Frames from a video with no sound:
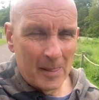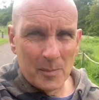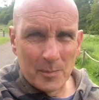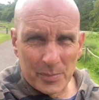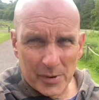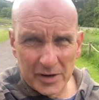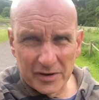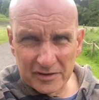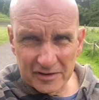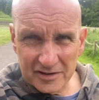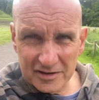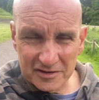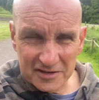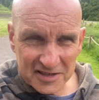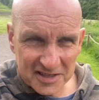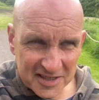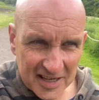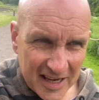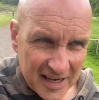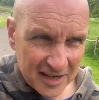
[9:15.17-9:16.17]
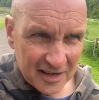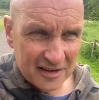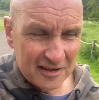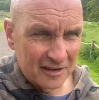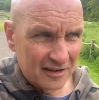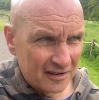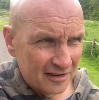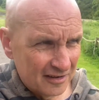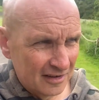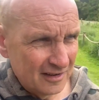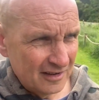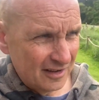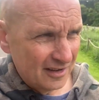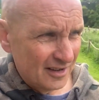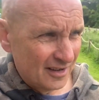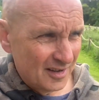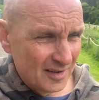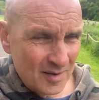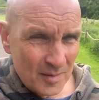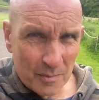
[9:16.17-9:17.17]
Burnt on the stake,
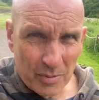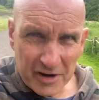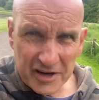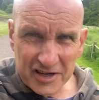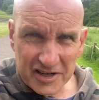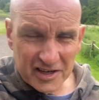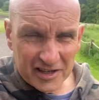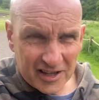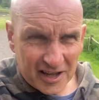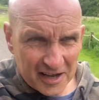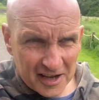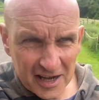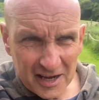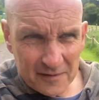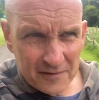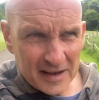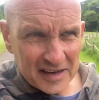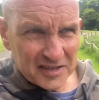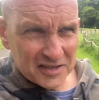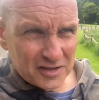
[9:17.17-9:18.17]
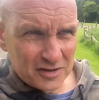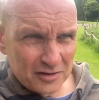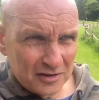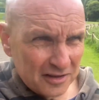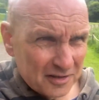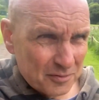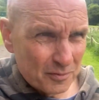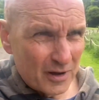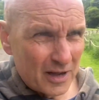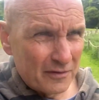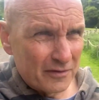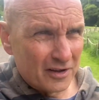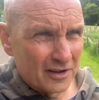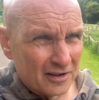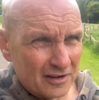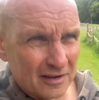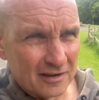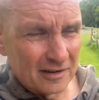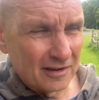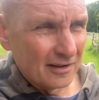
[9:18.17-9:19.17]
buried alive, executed, whatever.
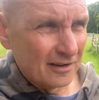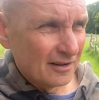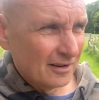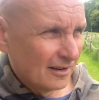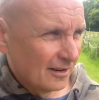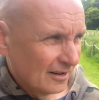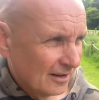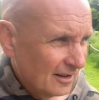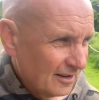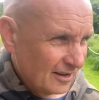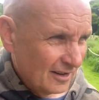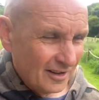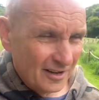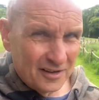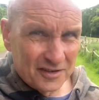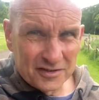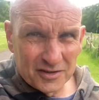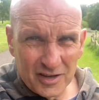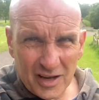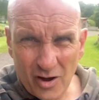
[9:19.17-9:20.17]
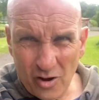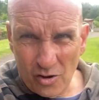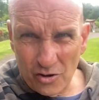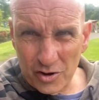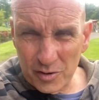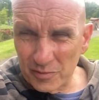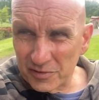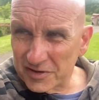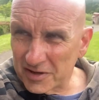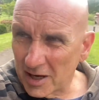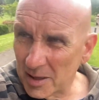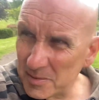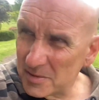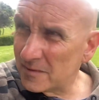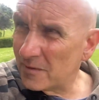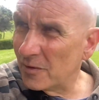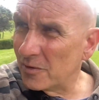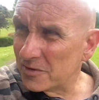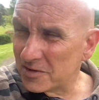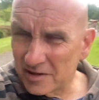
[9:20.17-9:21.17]
So yeah, horrible times,
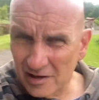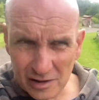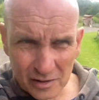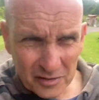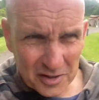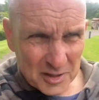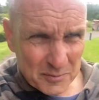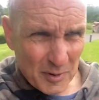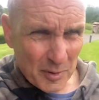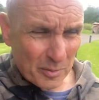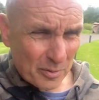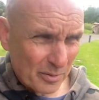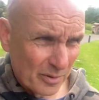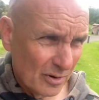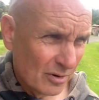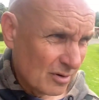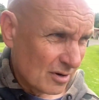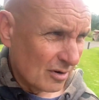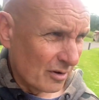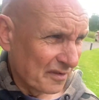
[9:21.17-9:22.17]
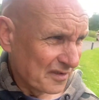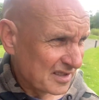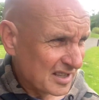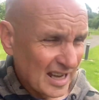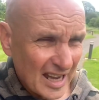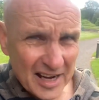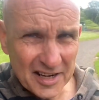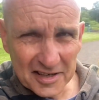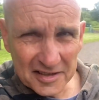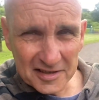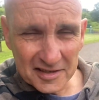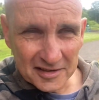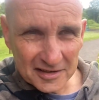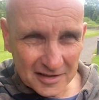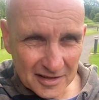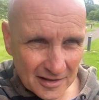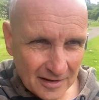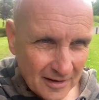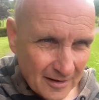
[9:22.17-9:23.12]
folks, and a lot of these people are obviously innocent